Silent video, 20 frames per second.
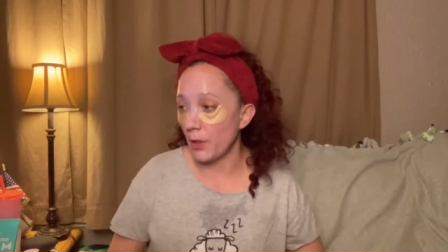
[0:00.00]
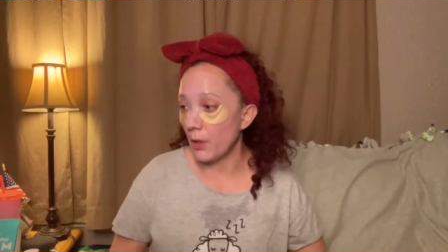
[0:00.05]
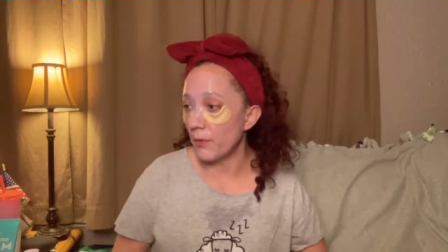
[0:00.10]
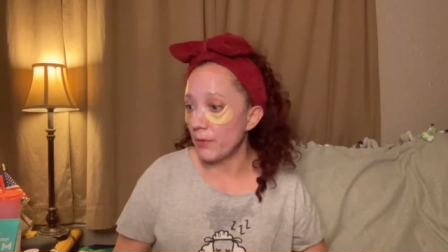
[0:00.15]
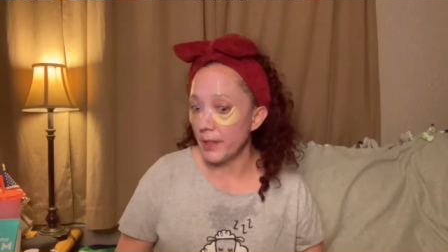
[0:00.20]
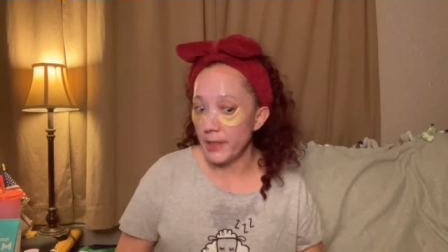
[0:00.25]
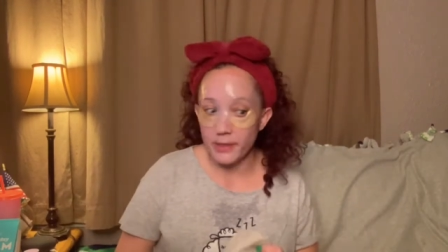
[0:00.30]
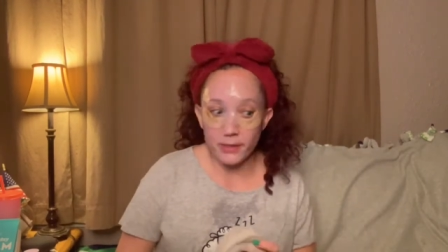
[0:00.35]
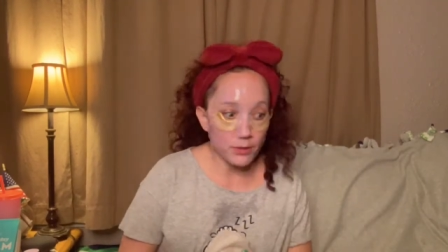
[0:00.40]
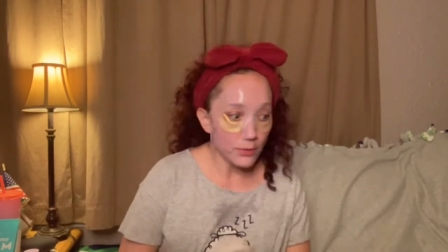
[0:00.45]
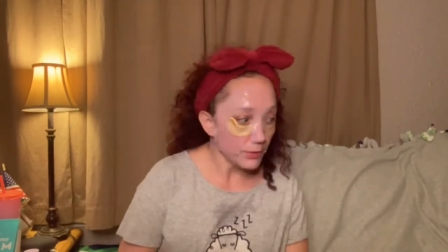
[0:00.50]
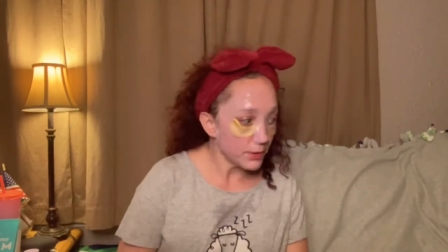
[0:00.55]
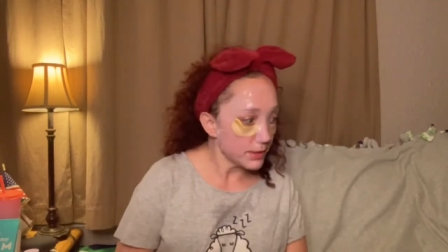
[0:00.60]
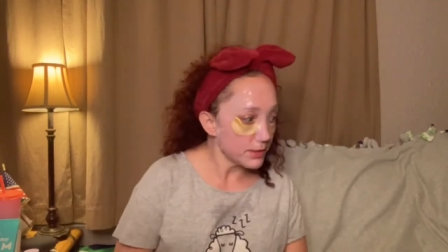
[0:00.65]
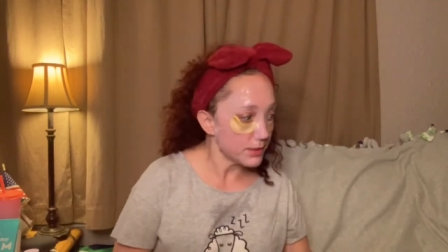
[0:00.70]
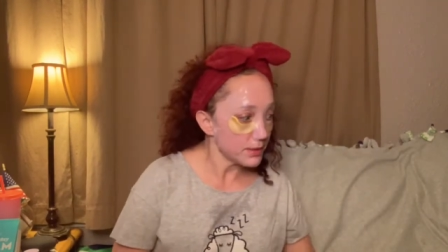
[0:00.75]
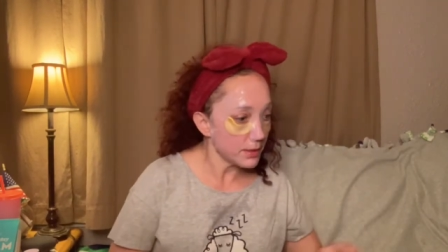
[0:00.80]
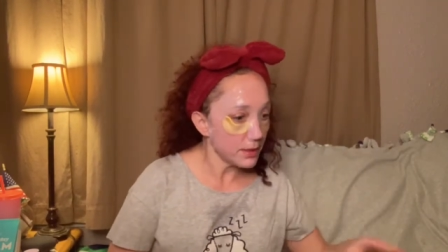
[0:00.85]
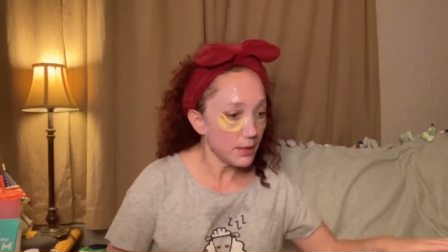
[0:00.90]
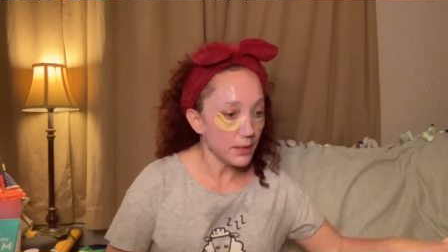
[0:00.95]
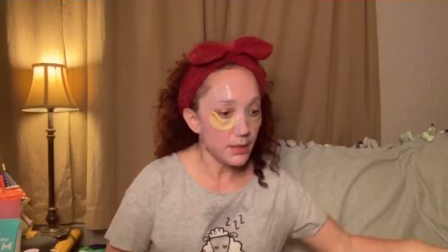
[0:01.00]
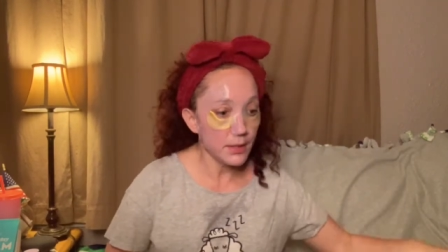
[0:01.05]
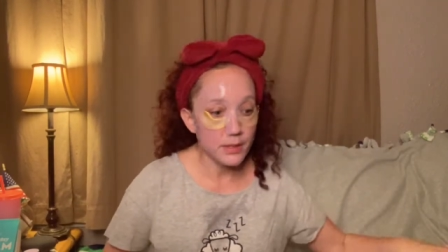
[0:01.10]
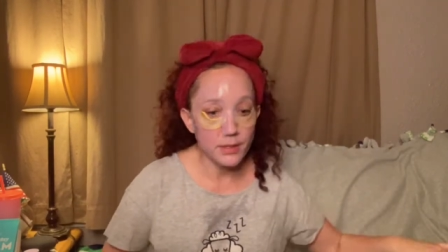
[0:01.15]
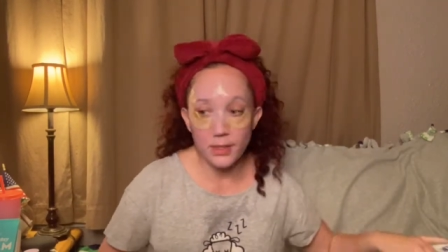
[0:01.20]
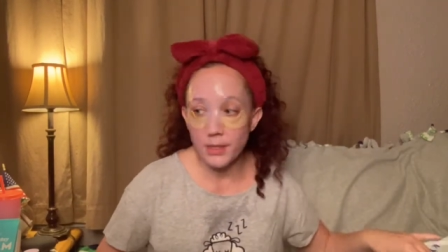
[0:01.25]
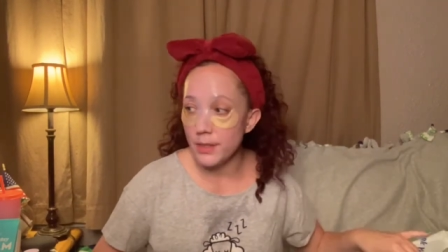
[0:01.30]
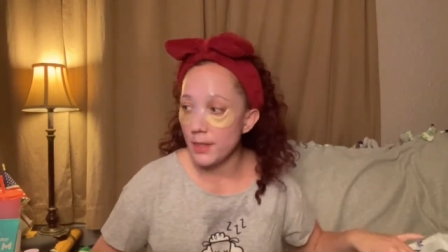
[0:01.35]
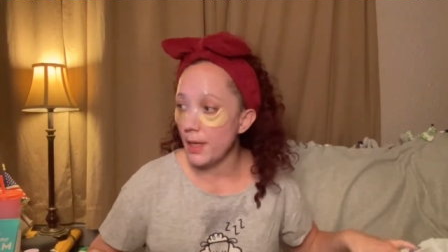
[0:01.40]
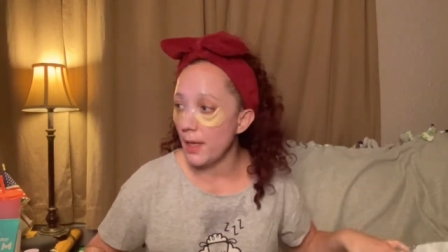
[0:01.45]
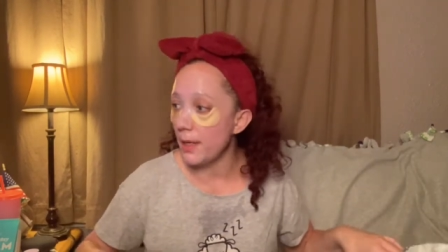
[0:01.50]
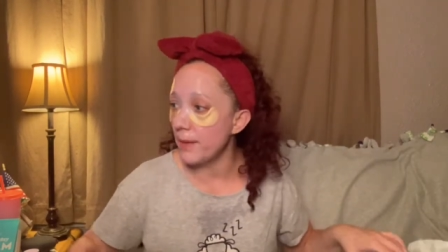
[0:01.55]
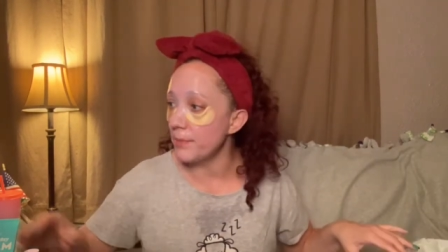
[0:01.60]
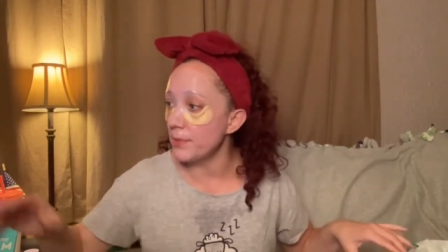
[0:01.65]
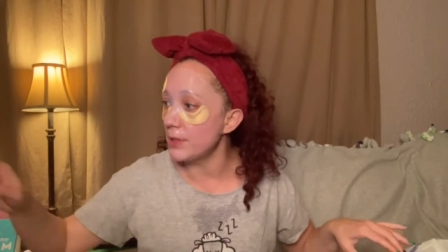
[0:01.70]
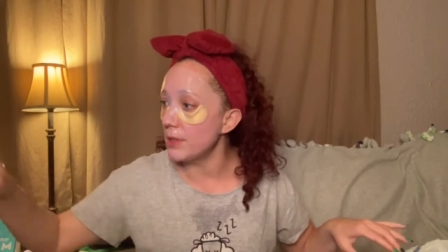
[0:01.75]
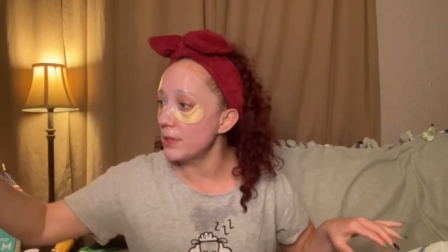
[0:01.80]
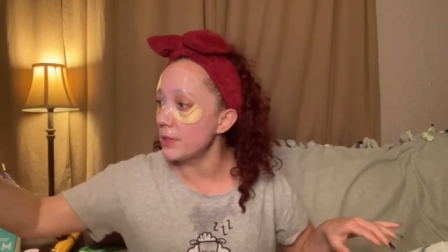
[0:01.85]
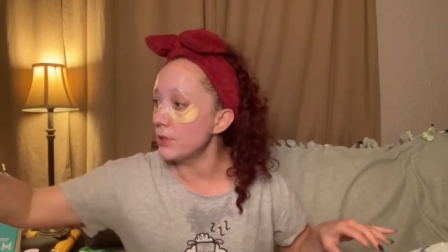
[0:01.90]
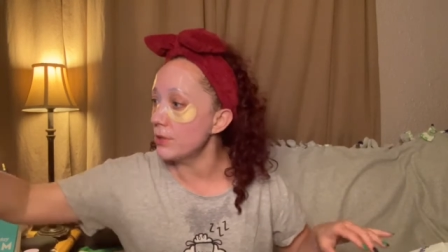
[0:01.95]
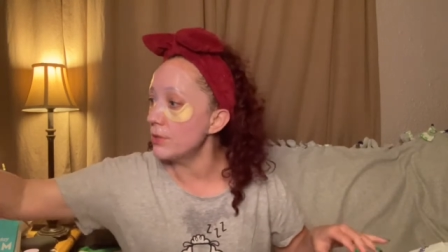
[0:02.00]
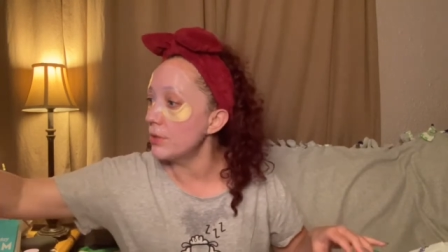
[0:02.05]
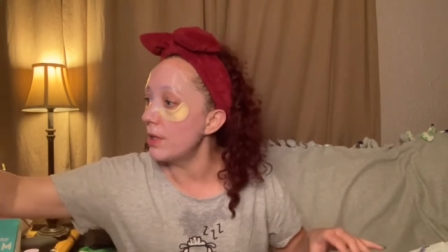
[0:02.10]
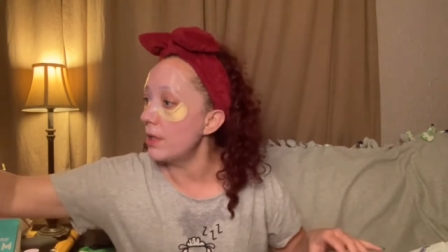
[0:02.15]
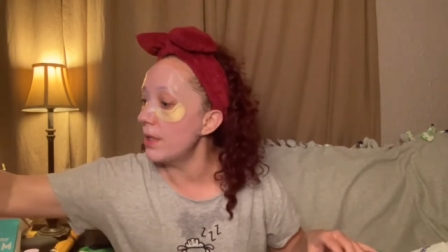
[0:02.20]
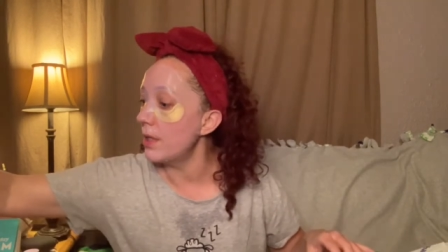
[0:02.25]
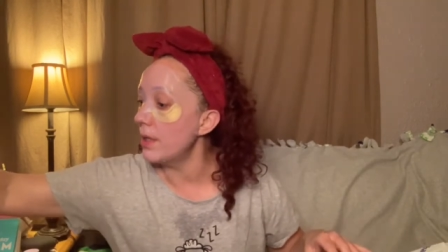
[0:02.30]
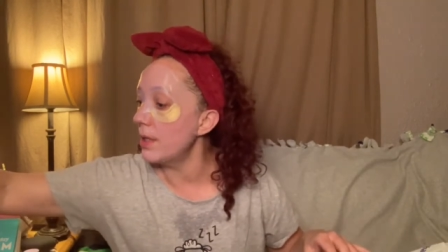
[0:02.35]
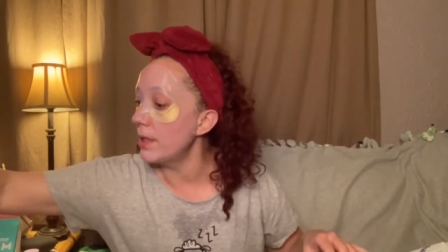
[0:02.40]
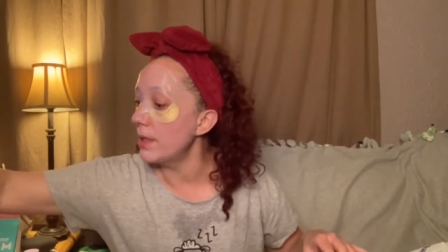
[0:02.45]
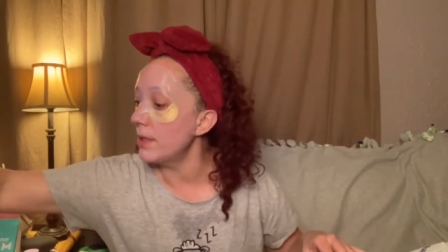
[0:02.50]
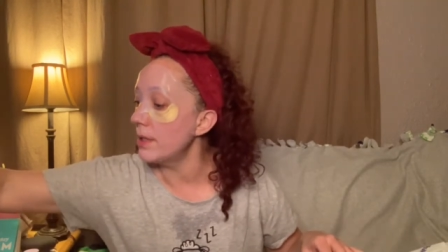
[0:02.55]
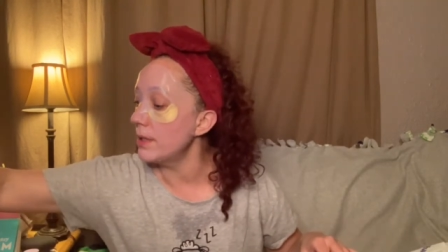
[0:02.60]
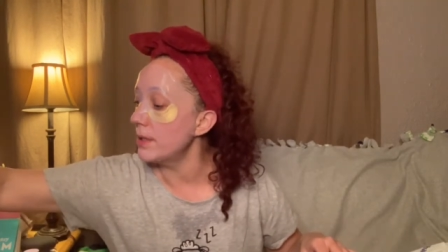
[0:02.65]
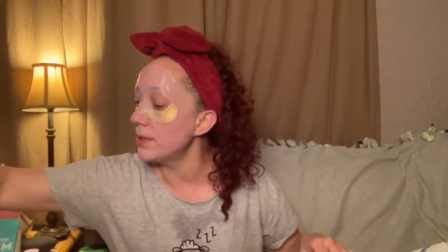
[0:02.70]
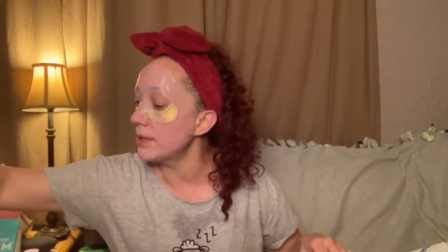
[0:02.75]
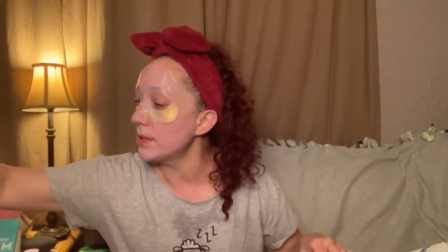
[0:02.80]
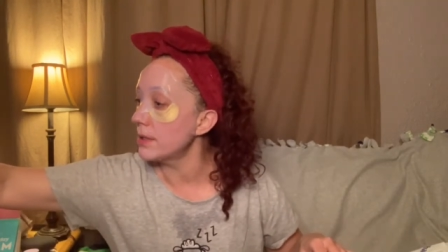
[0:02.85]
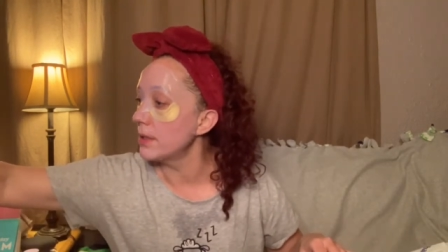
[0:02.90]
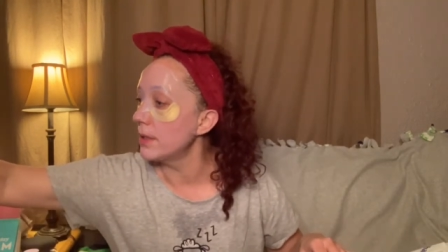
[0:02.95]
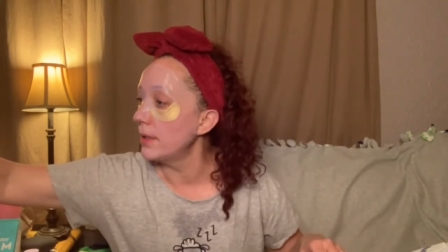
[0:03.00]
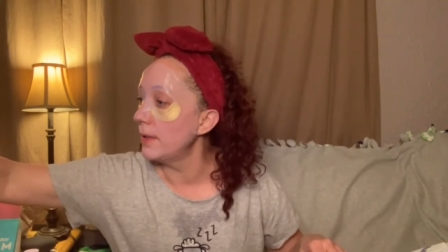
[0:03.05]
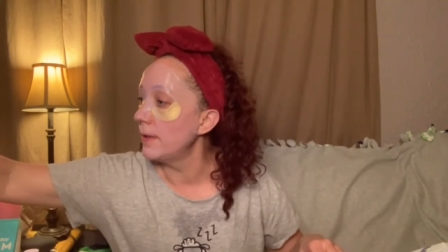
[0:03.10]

All right, so let's get into the empties, you guys.